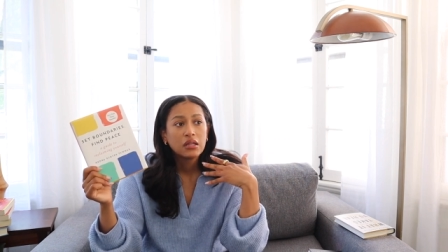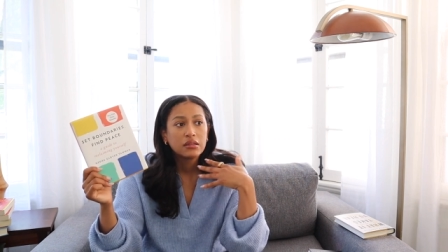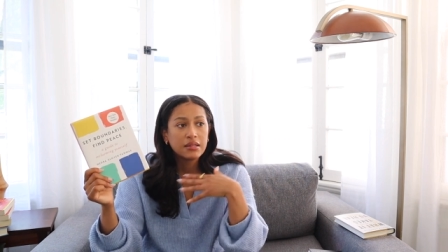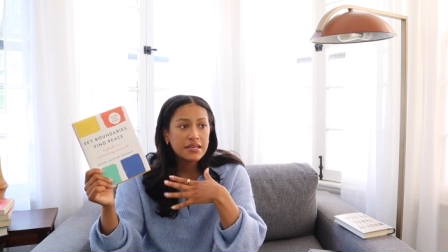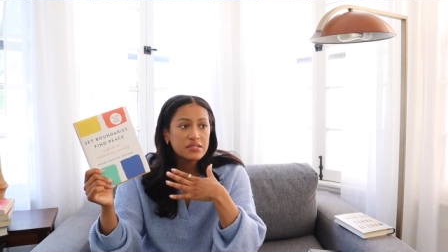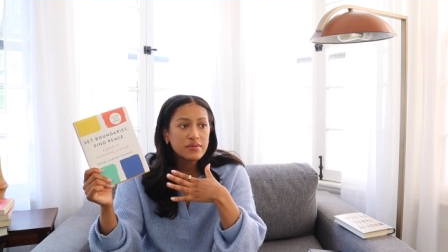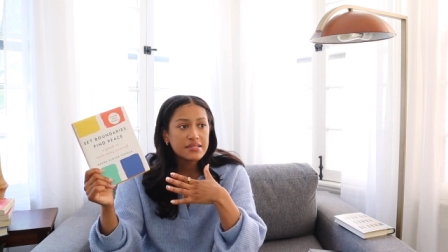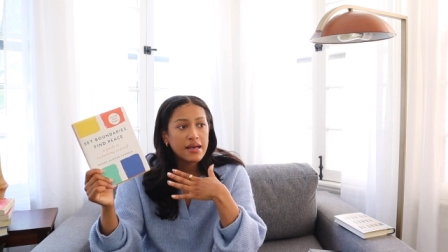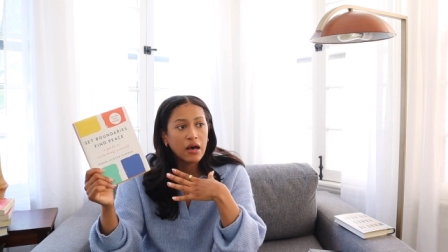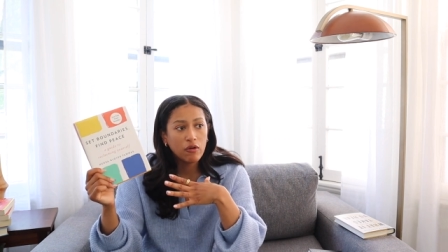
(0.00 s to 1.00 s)
This was
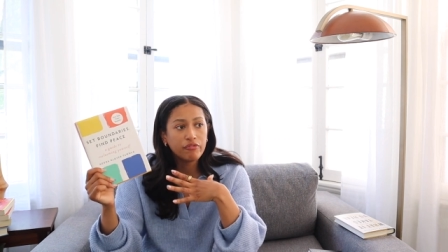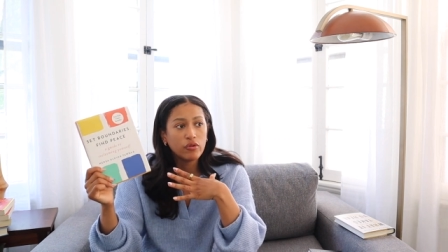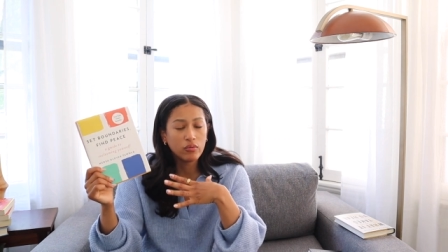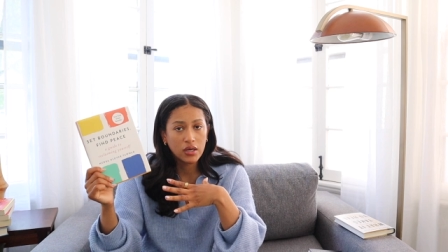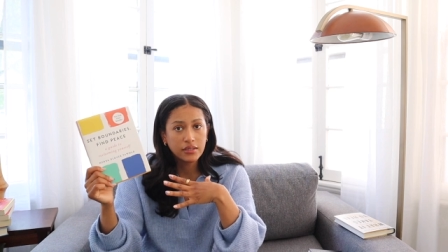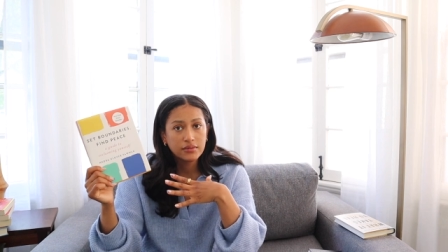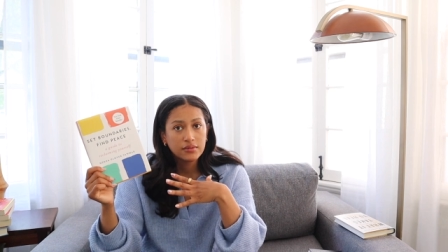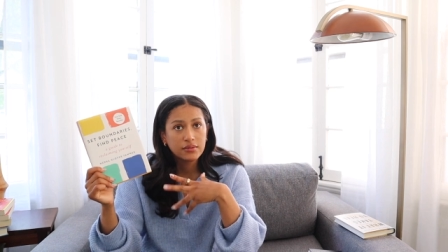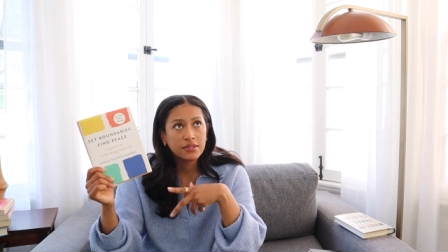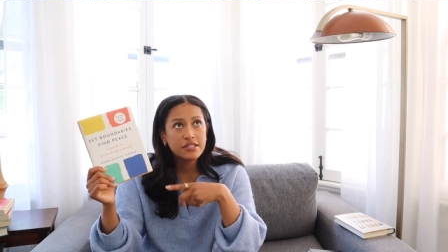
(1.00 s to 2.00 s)
a helpful one.
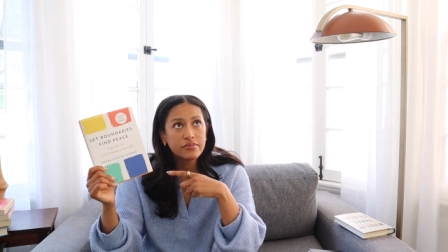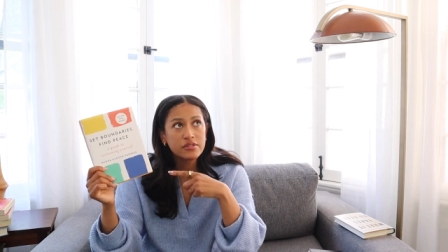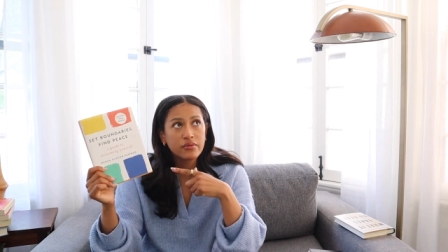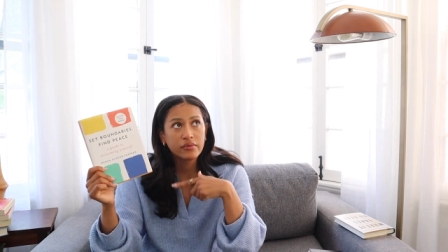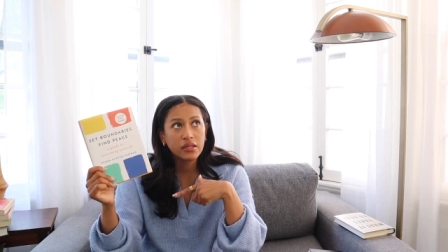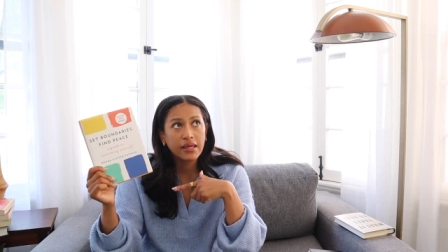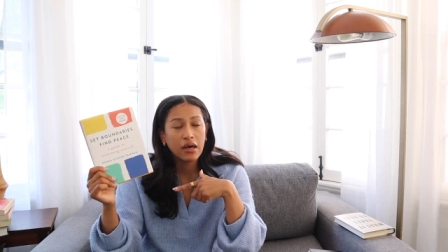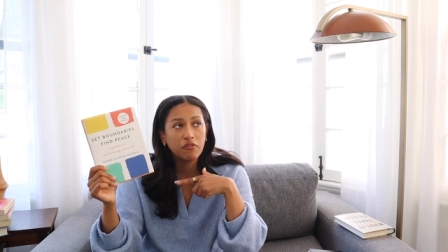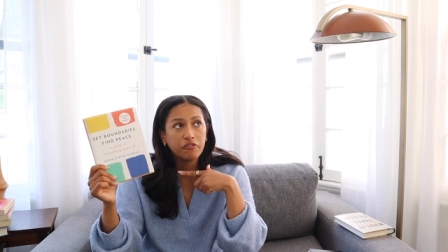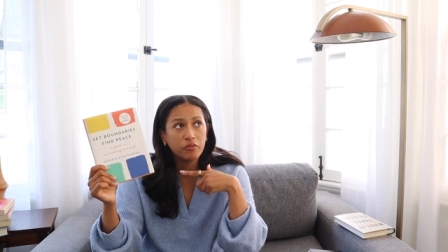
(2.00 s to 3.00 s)
This was a really
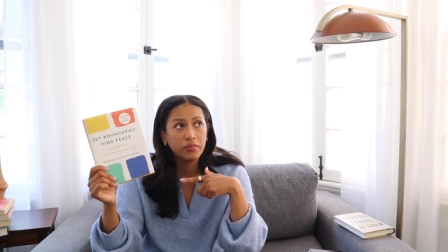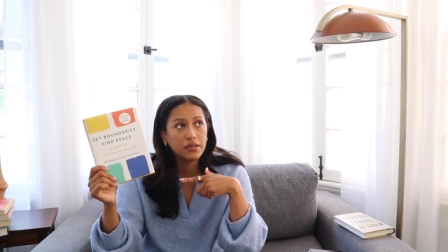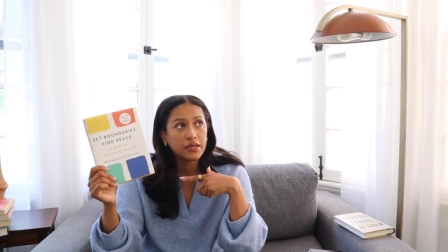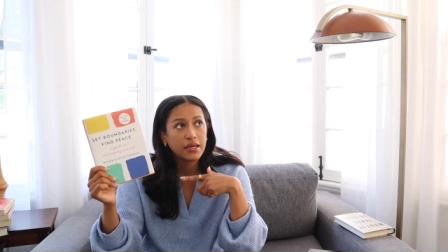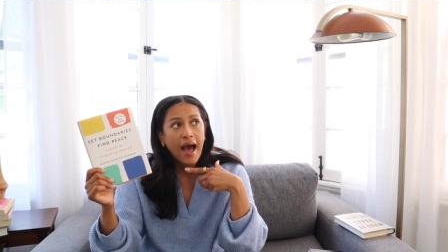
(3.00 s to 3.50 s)
helpful book.